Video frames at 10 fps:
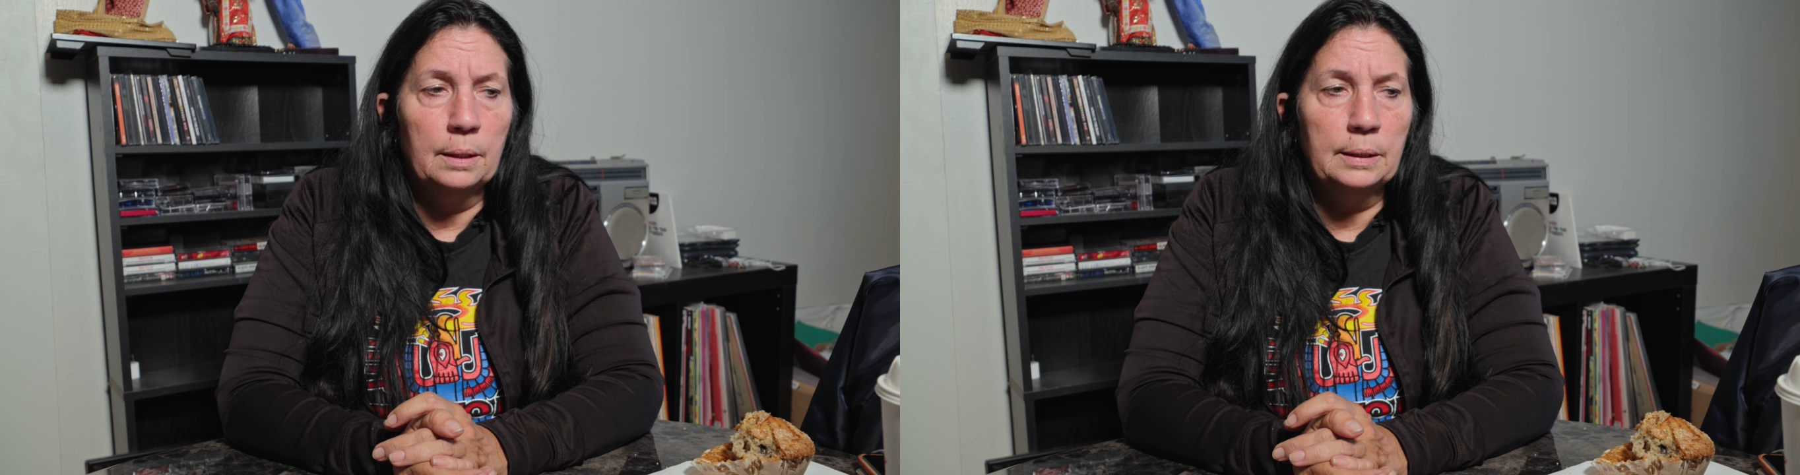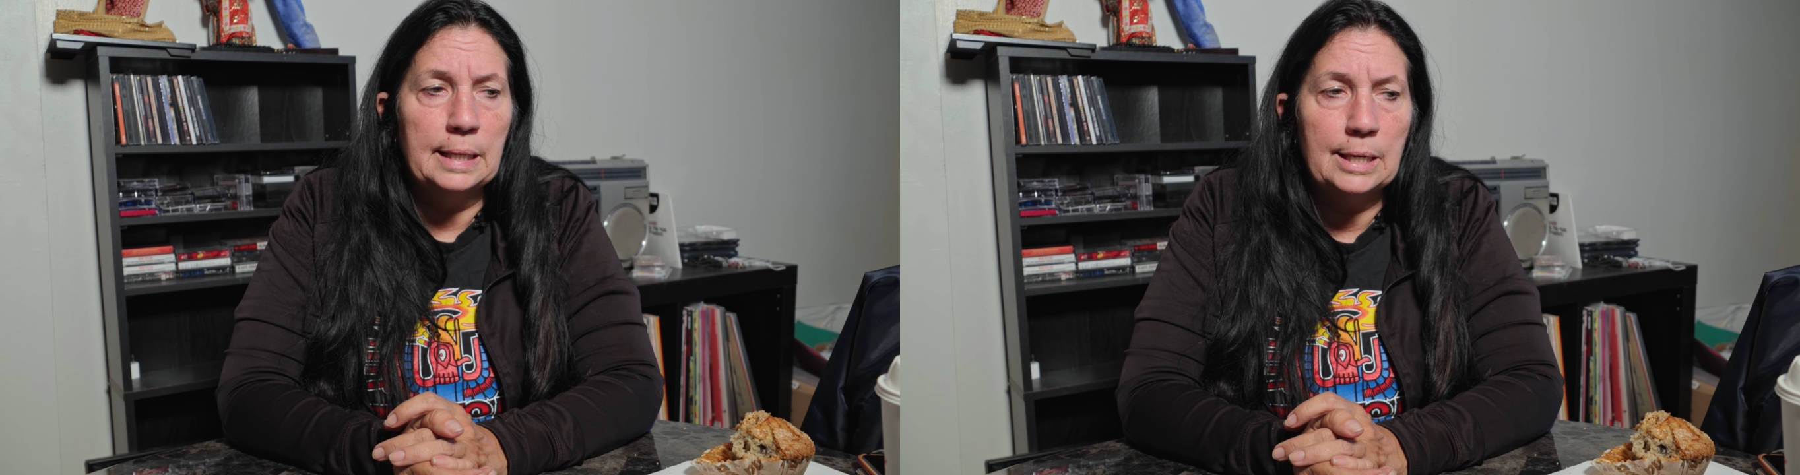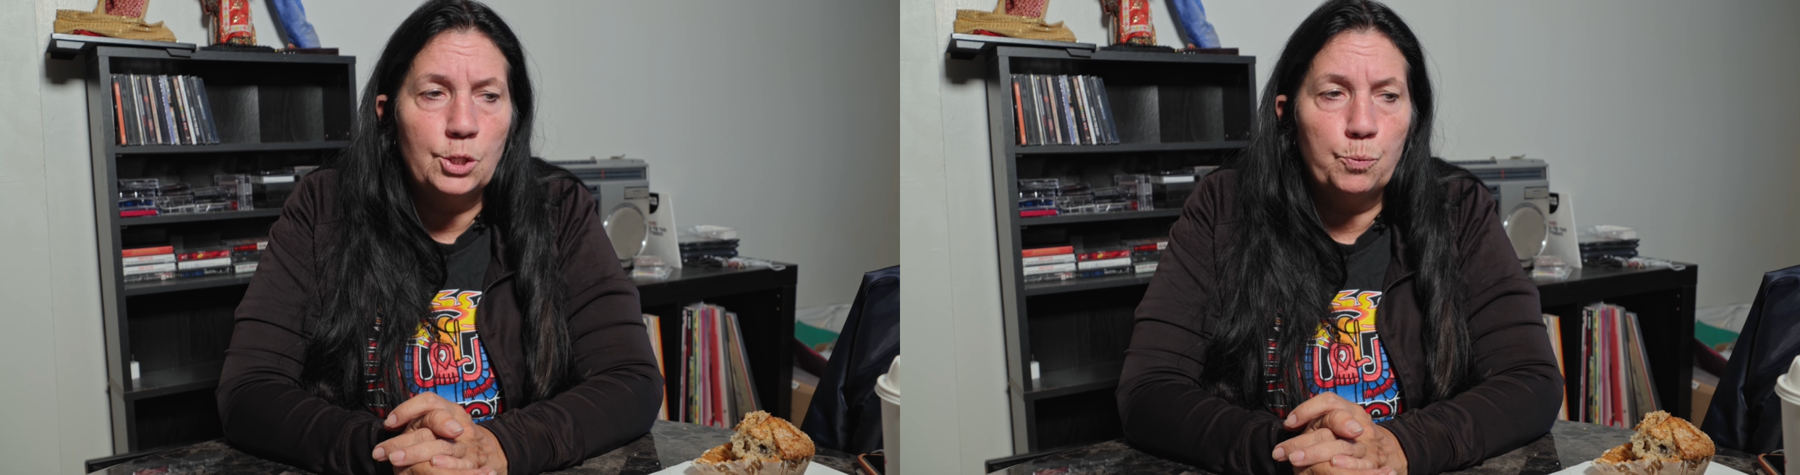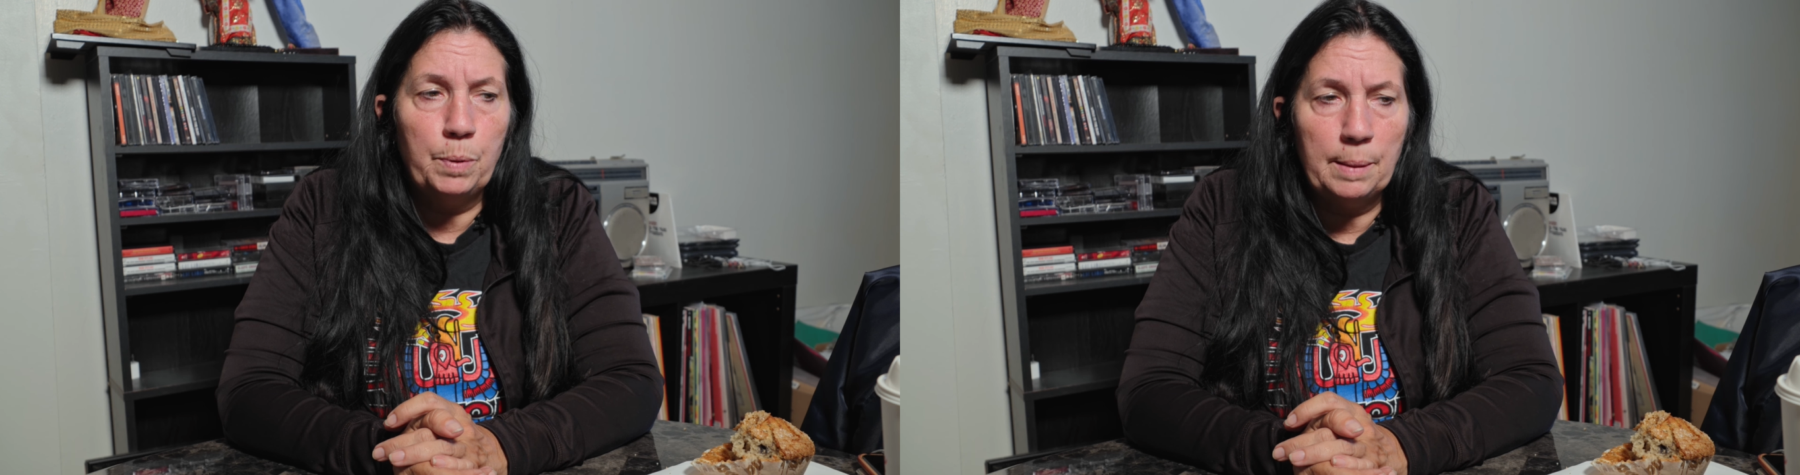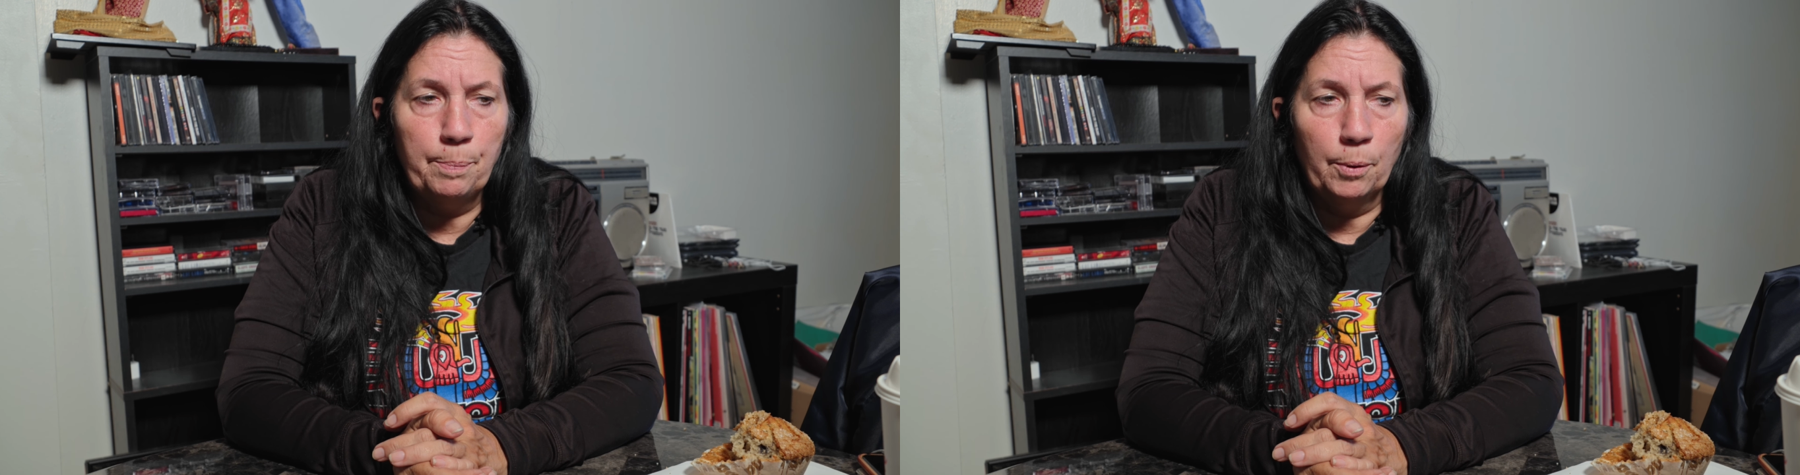teach
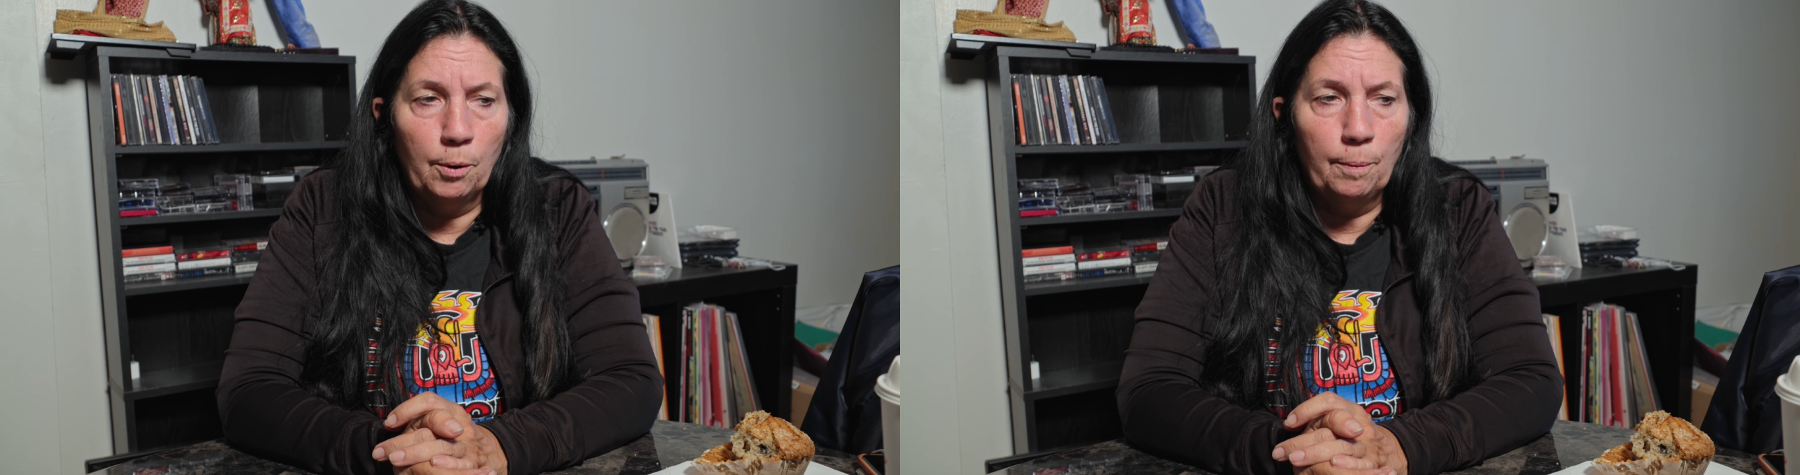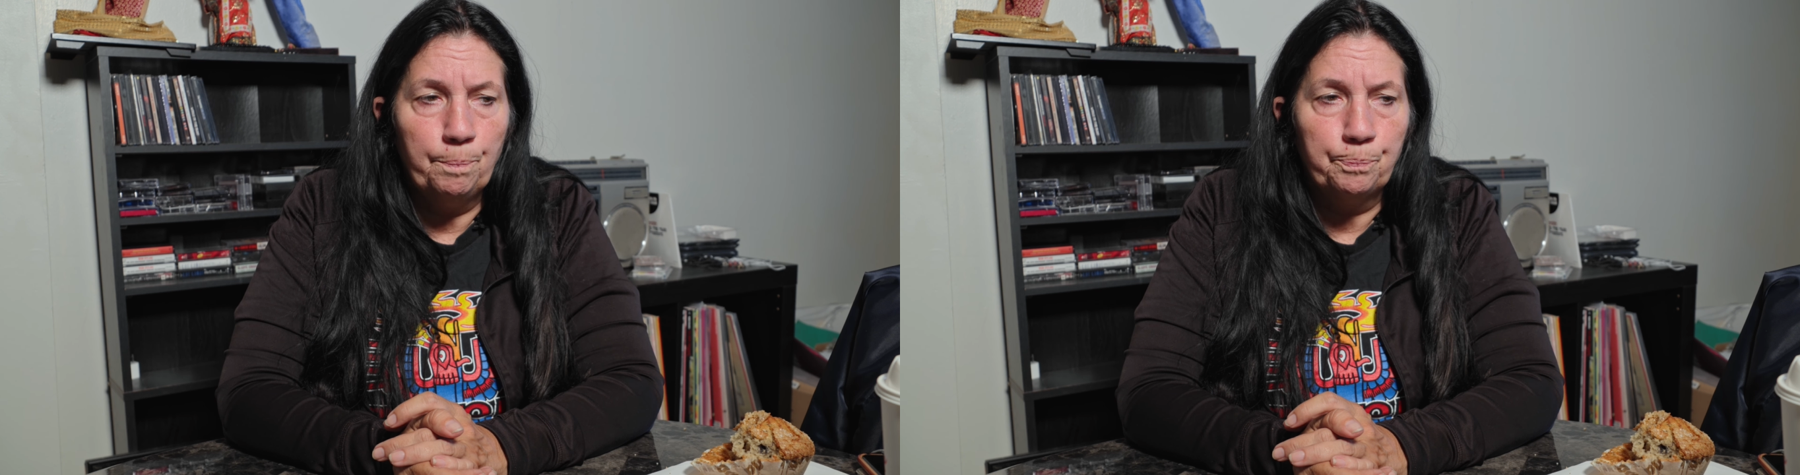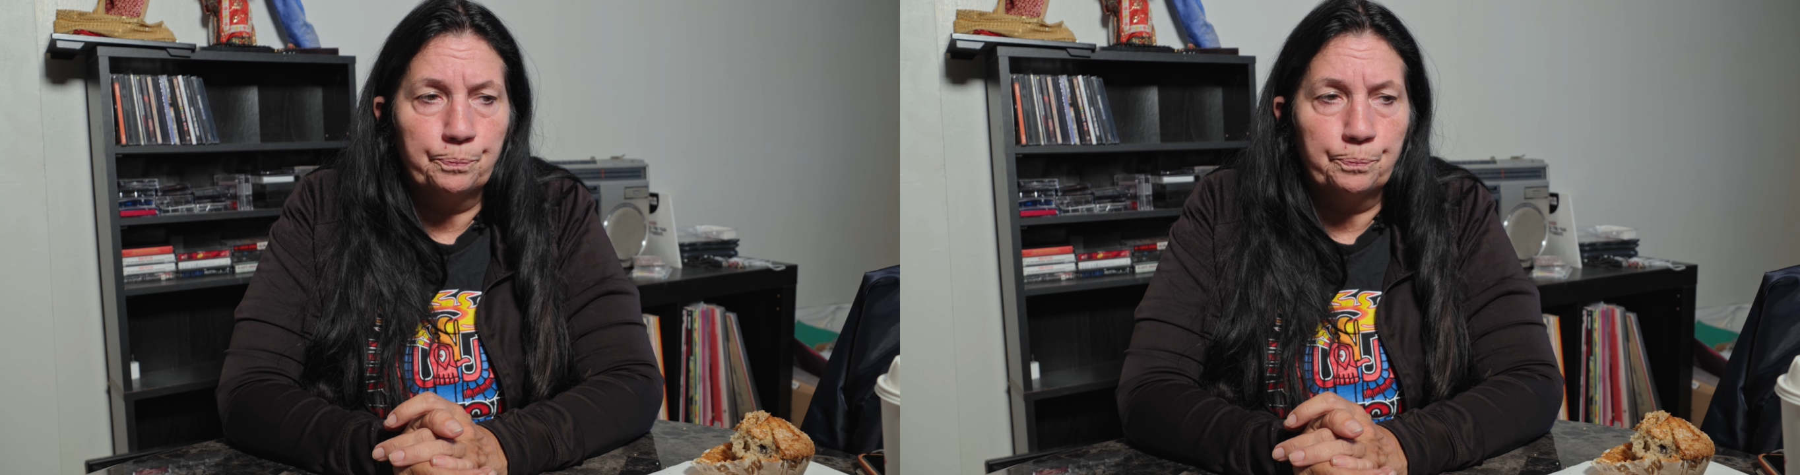people